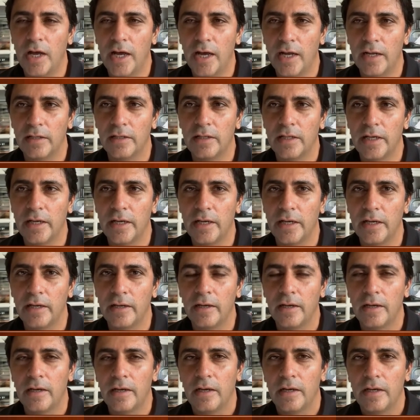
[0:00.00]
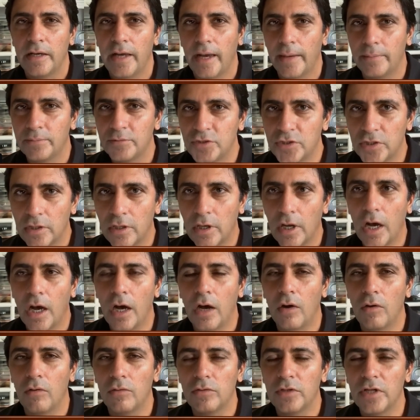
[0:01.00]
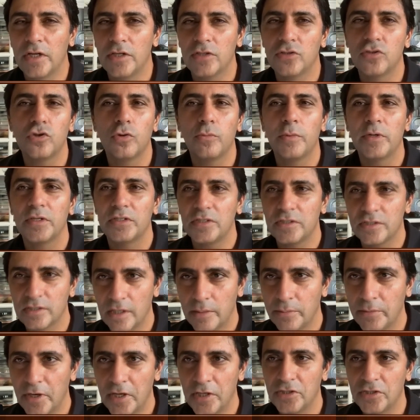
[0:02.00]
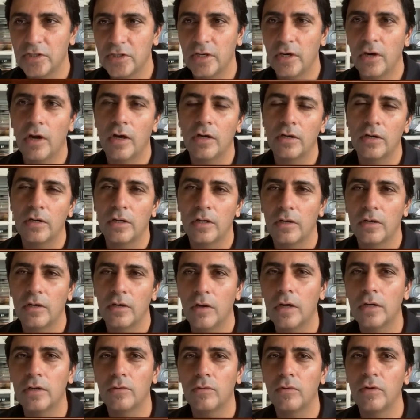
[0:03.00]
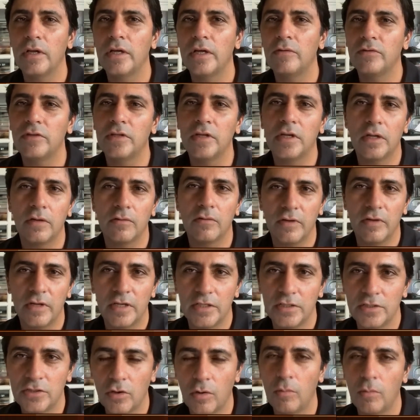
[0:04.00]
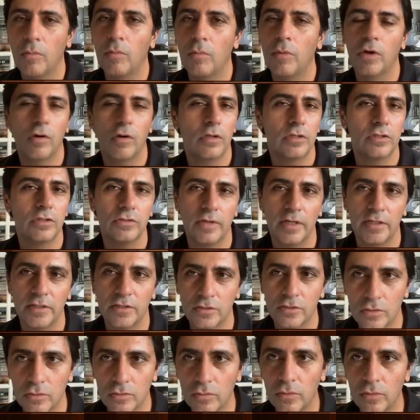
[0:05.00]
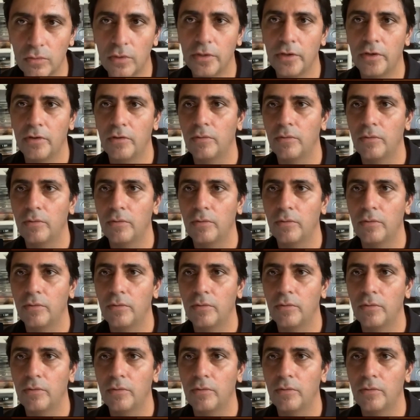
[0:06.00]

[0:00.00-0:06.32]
and they captured how there is so much discrimination, not only within a village, but also at the school.